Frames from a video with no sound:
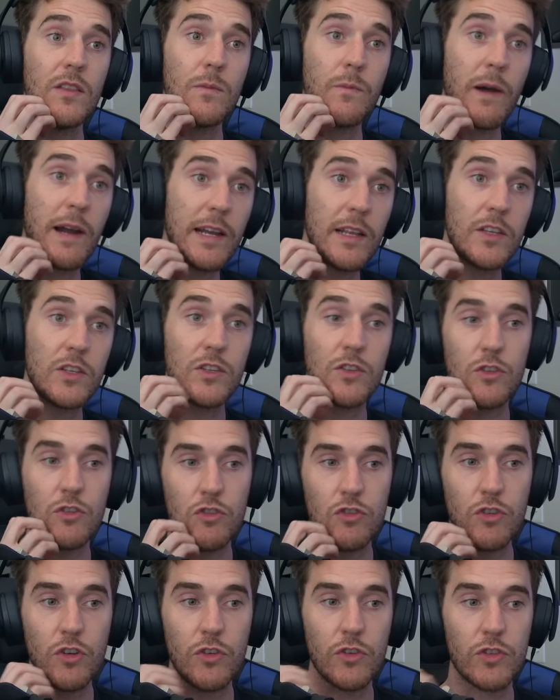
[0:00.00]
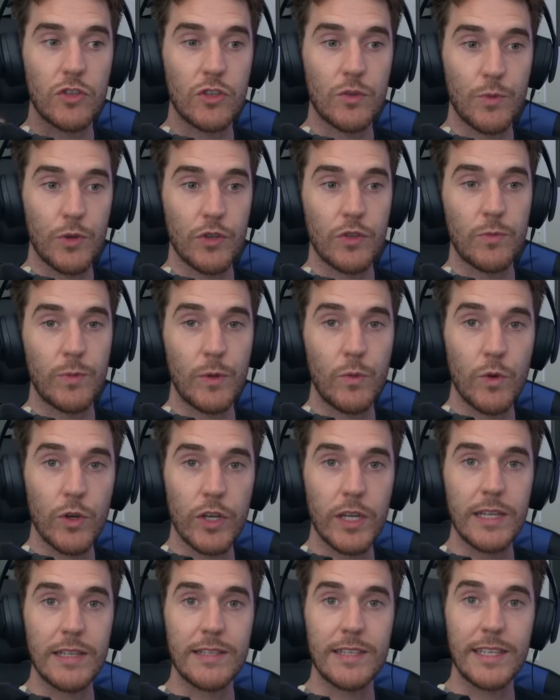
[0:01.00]
pilots and controllers are supposed to be
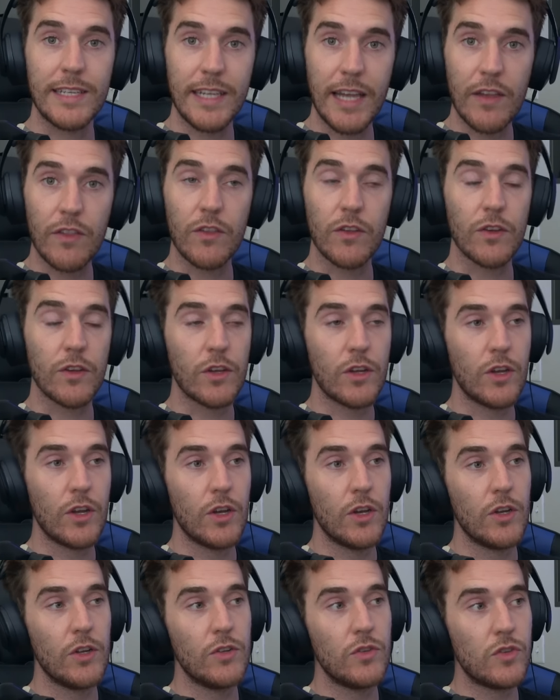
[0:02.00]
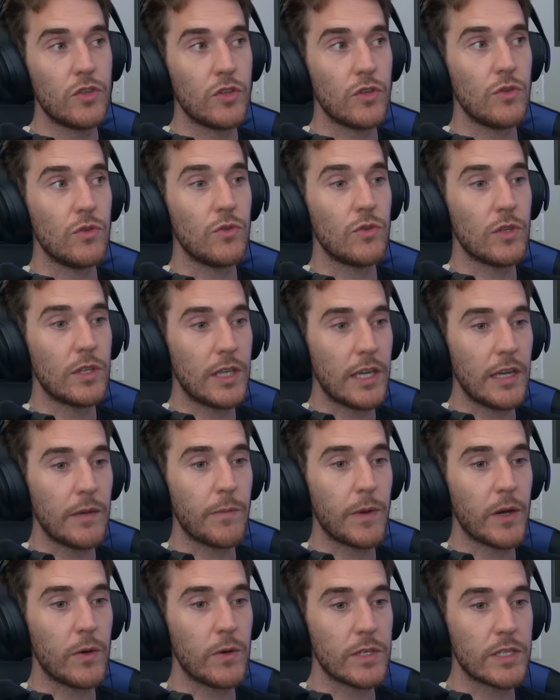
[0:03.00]
working together to
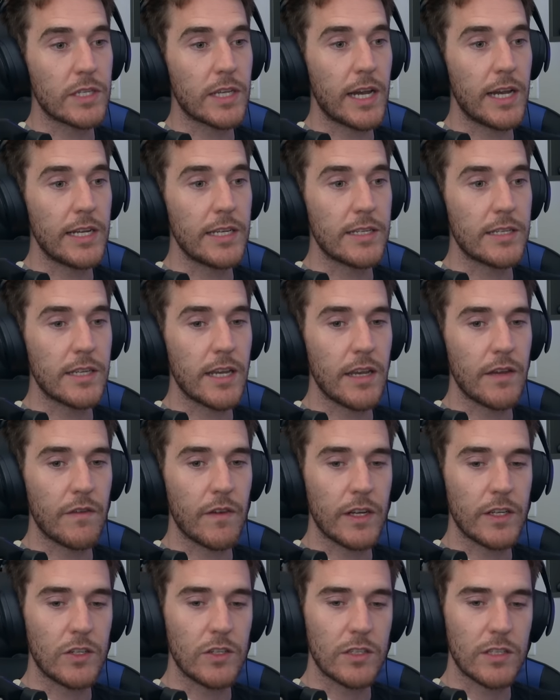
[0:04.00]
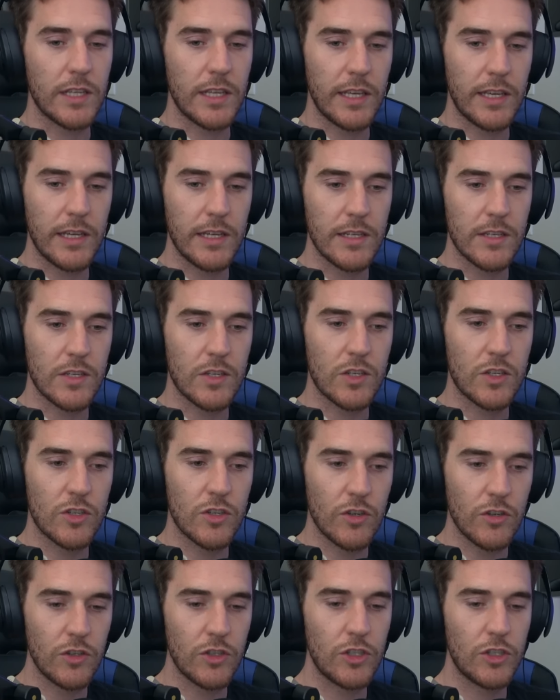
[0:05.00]
keep our skies safe. I just think it's
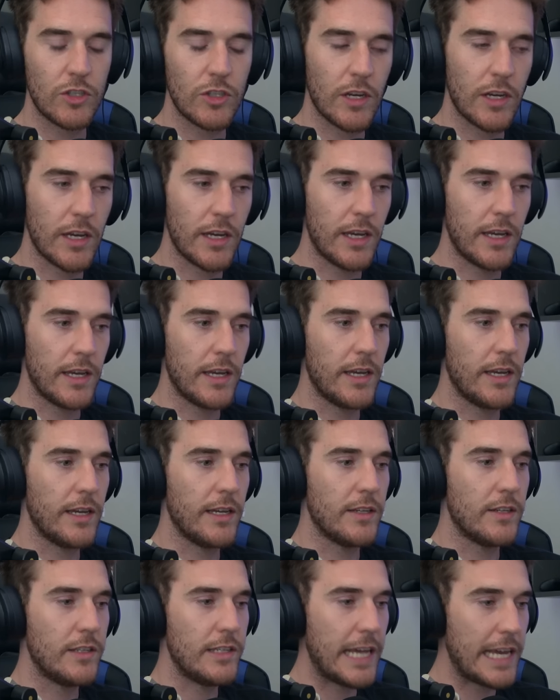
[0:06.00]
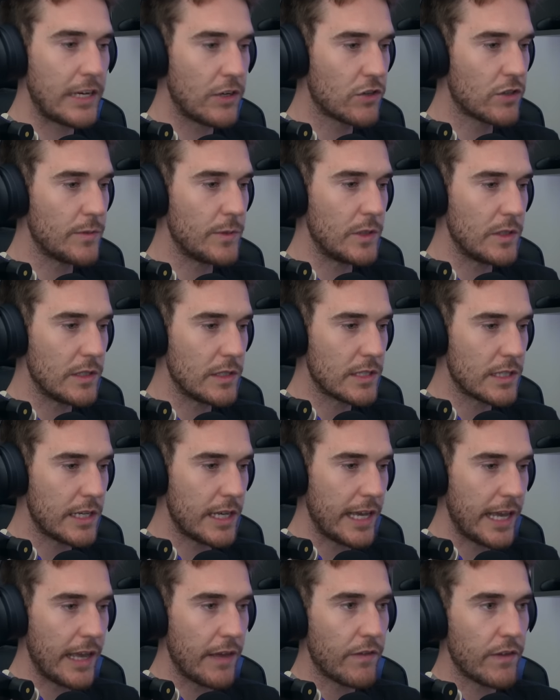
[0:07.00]
such a, a, detriment
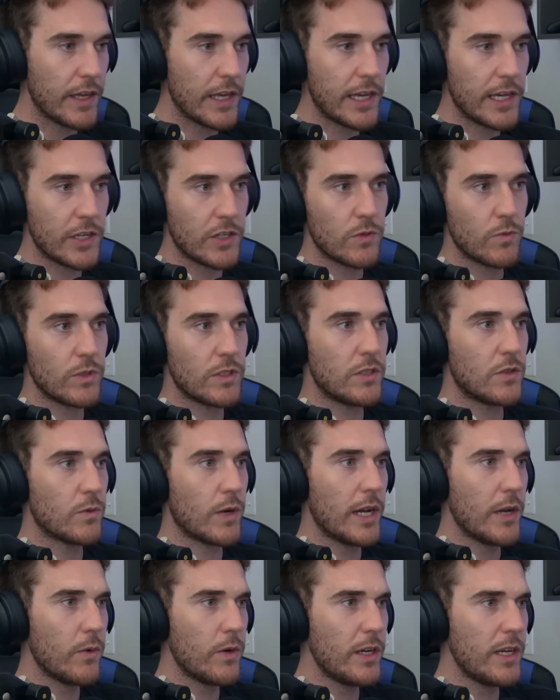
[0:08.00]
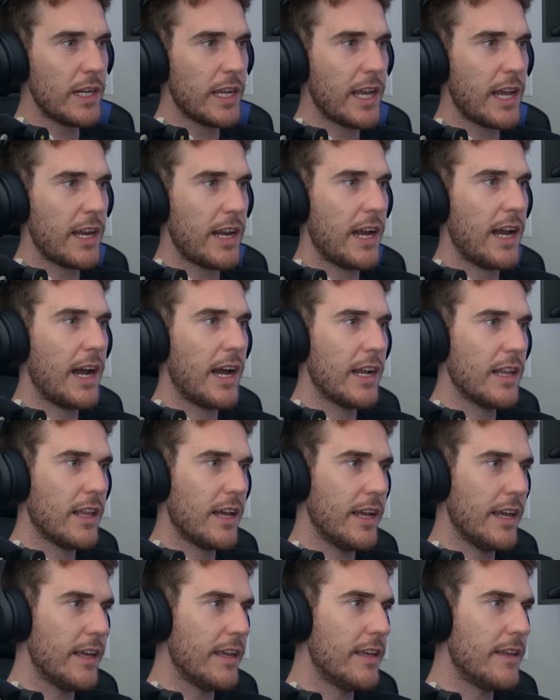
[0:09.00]
to aviation, which is why I wanted to kind of
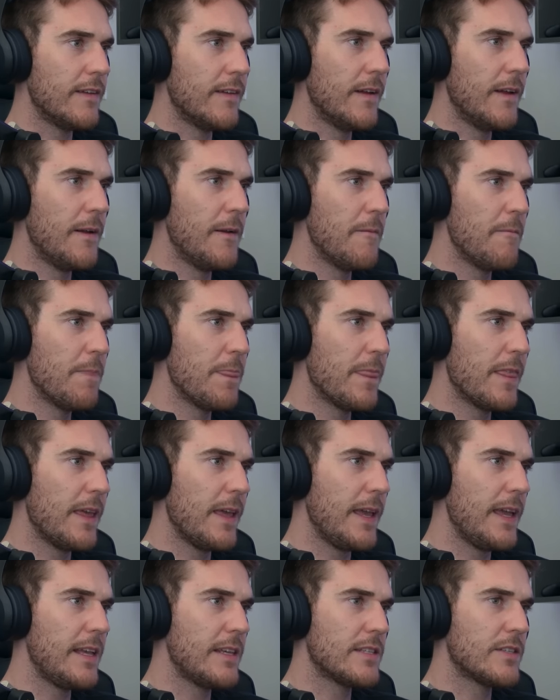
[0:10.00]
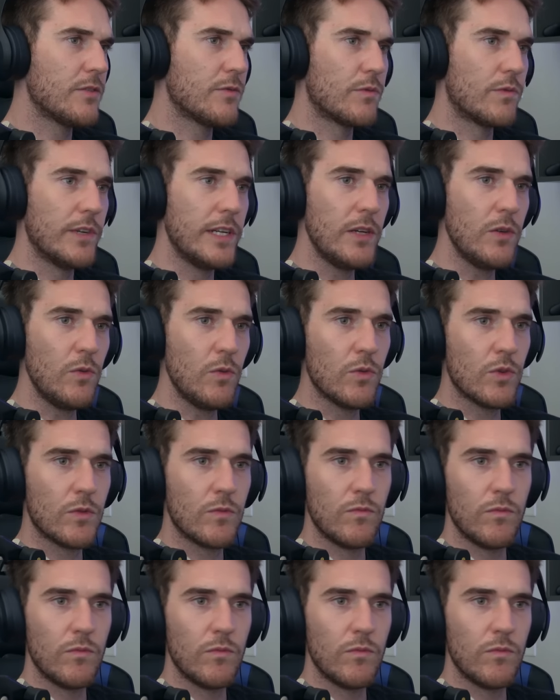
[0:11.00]
highlight it. It's a real